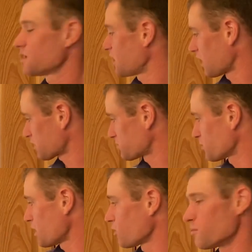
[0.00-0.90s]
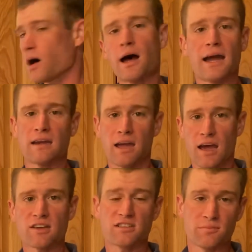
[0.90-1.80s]
An experimental mind
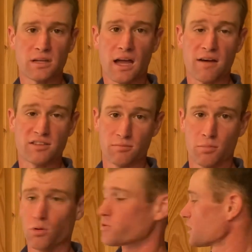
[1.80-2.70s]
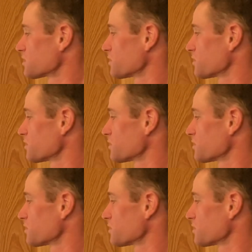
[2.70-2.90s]
has to have some boldness.